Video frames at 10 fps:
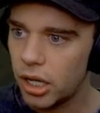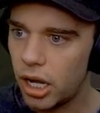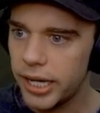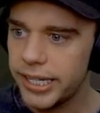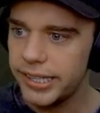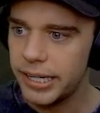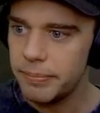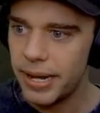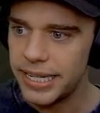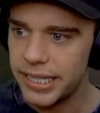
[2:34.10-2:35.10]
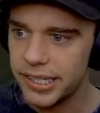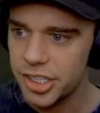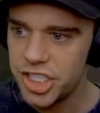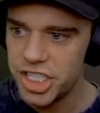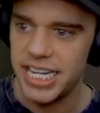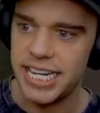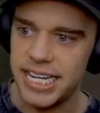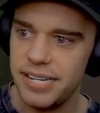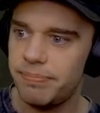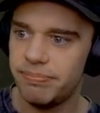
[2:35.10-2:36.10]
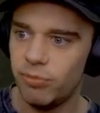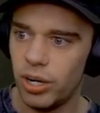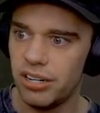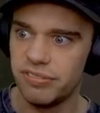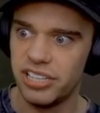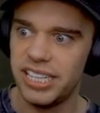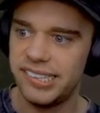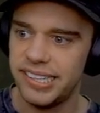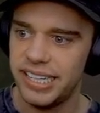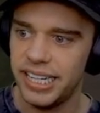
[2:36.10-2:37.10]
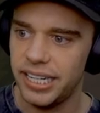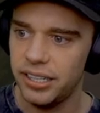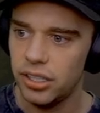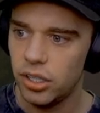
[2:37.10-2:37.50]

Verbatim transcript: I can then make tea, wherever it is in here,